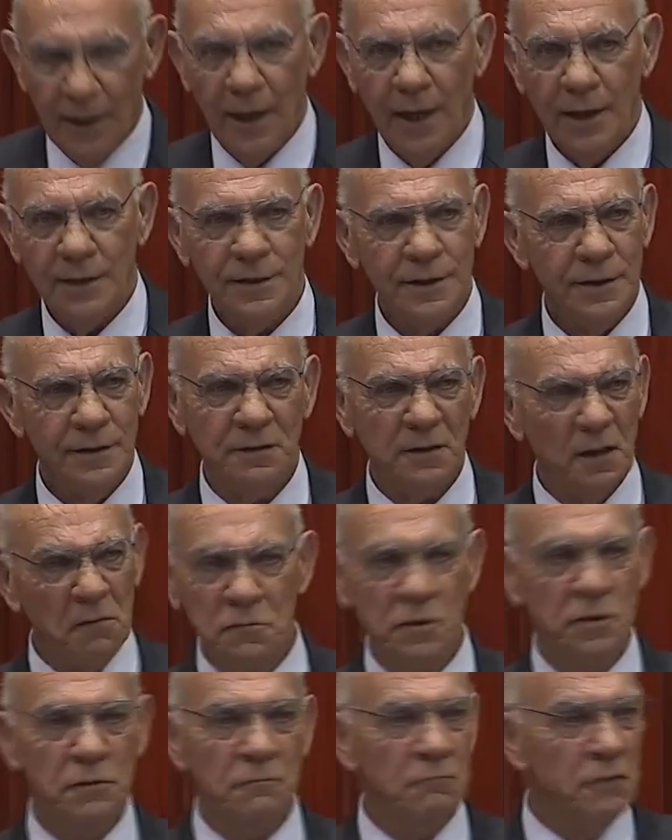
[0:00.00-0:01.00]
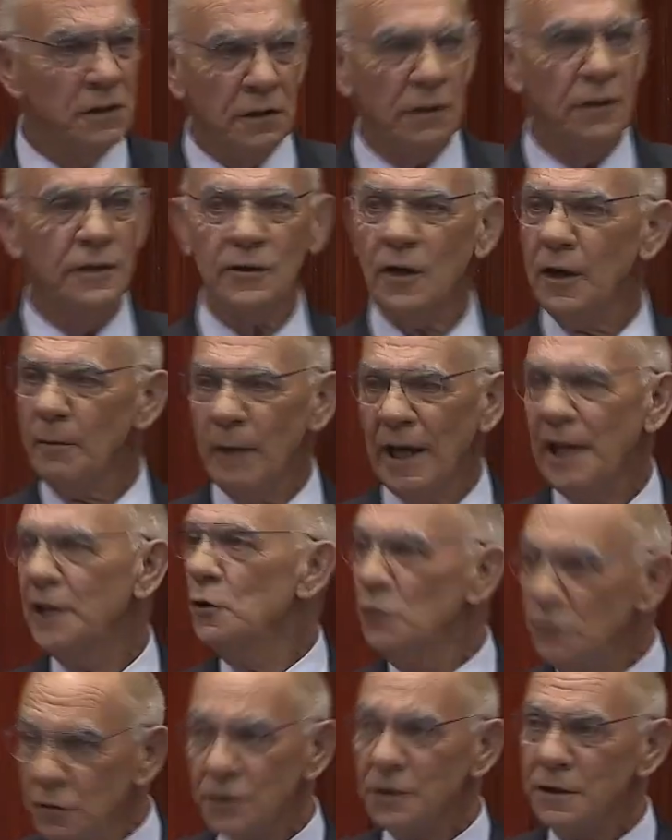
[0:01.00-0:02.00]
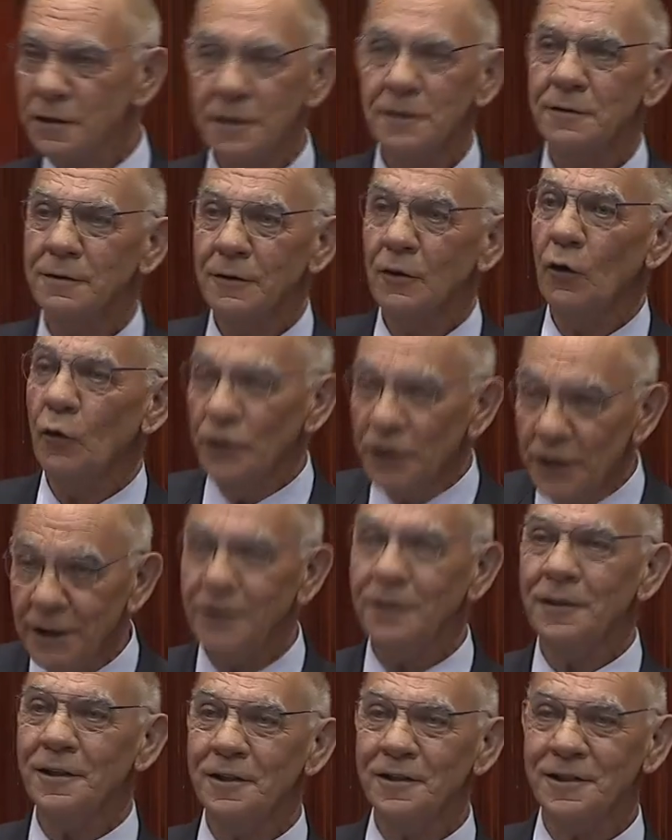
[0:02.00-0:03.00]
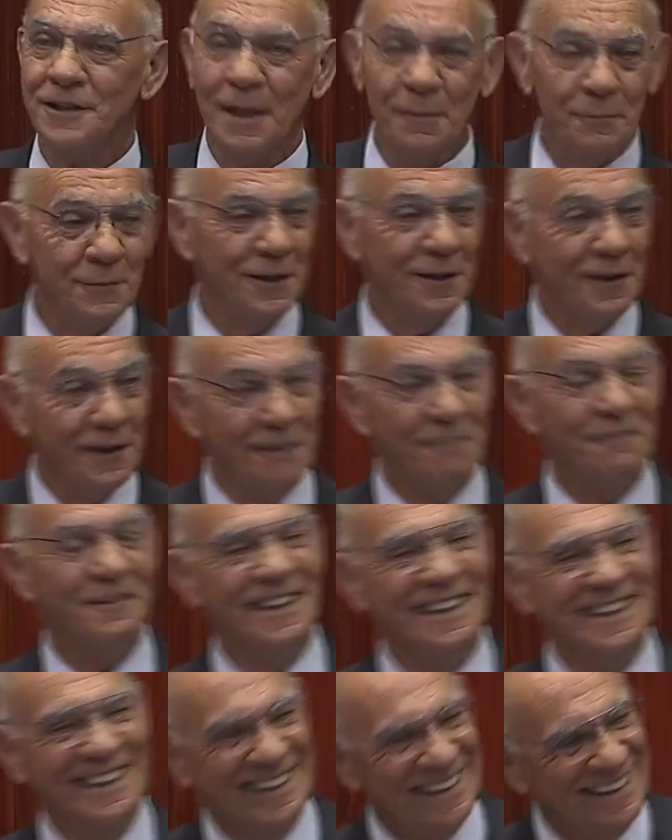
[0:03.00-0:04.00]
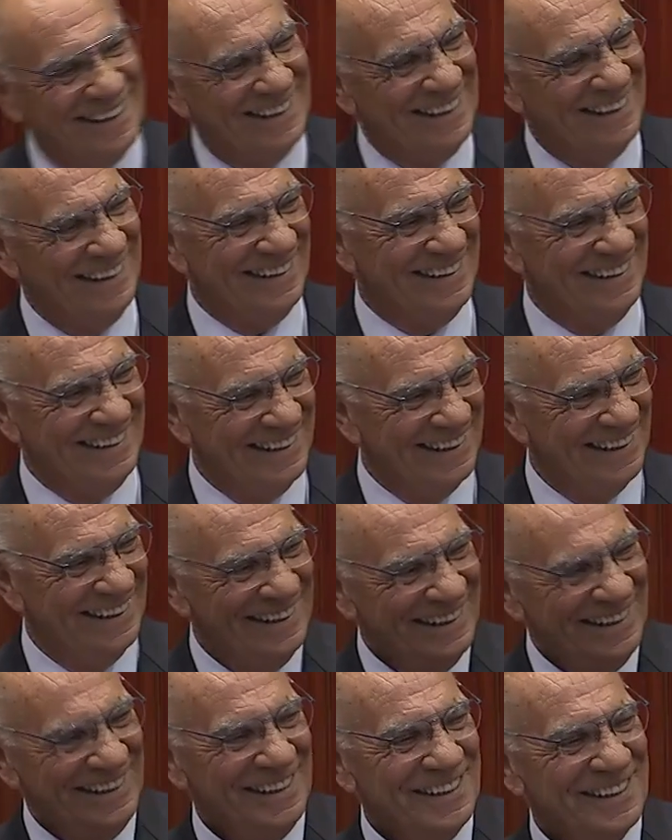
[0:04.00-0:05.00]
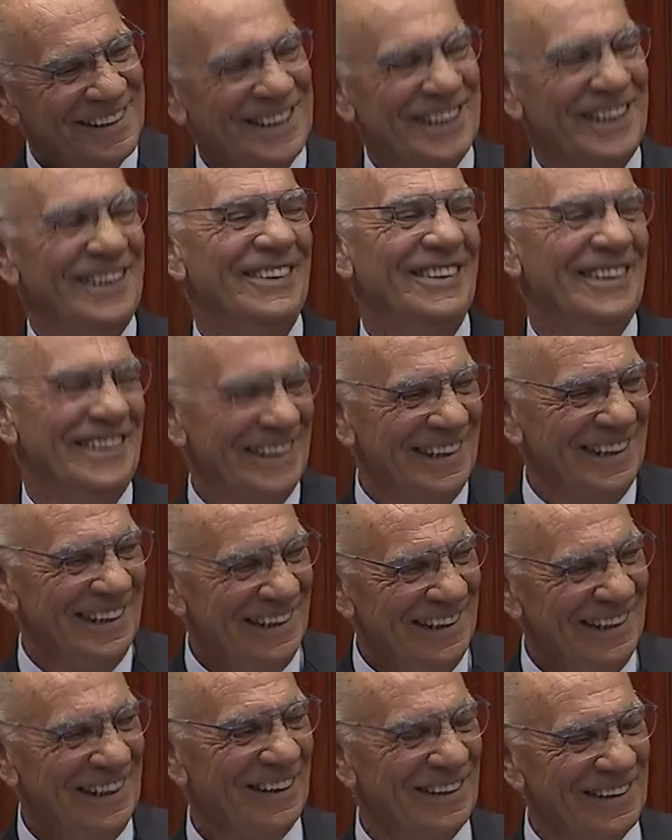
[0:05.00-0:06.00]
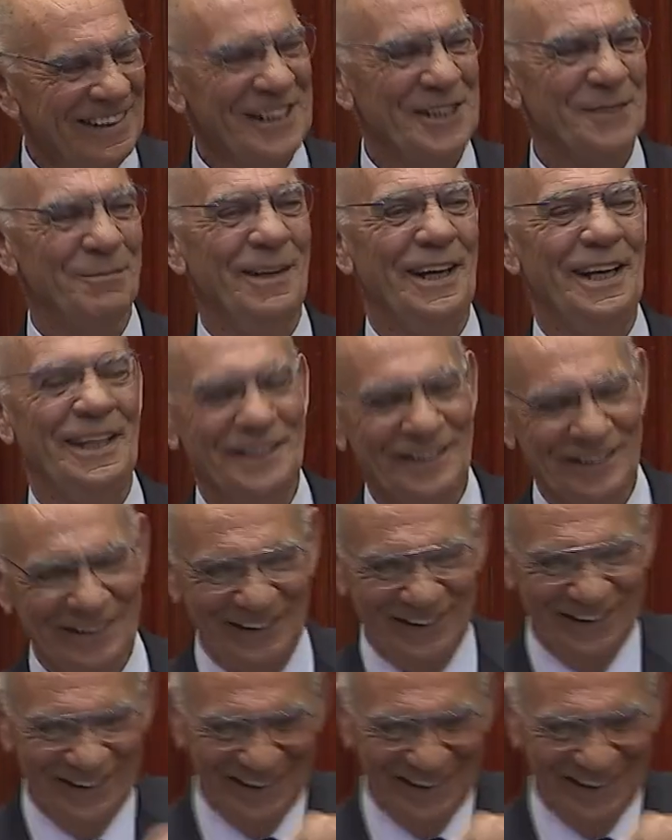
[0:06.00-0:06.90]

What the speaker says: And she said, don't you realise I may use it or need it at some time? So I explained to her